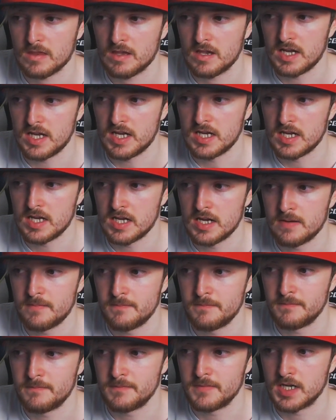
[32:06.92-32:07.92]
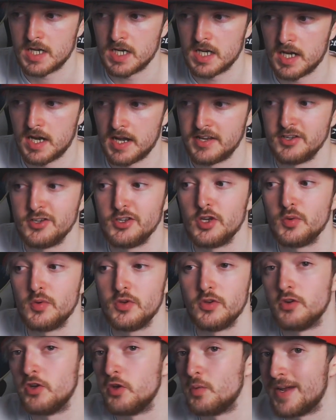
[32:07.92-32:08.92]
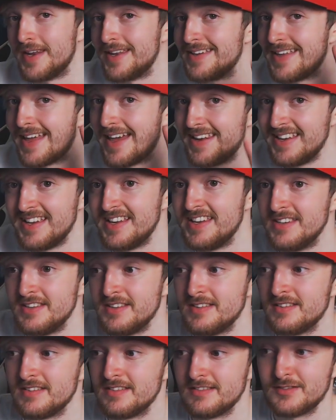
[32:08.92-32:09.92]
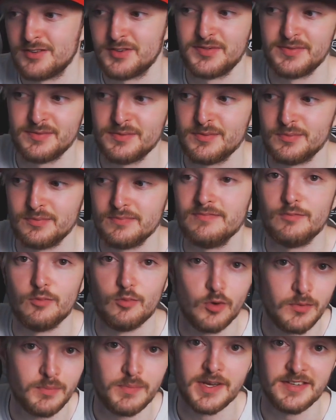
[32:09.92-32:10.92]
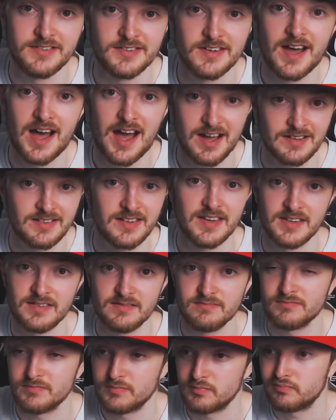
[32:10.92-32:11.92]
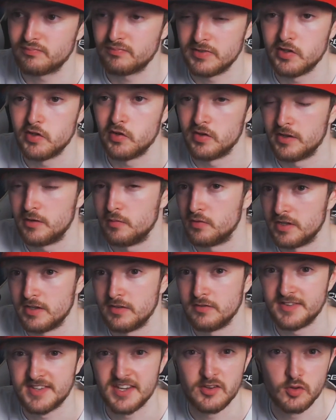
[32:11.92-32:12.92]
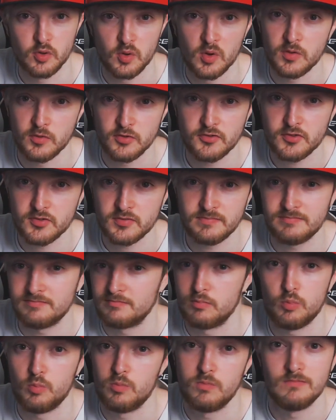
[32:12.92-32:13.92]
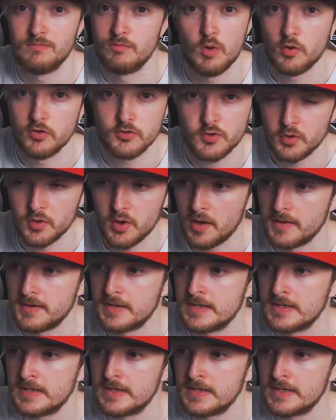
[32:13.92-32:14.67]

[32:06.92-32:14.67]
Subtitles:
and he knew the only way to get in would be to act like, you know, he didn't know what was going on.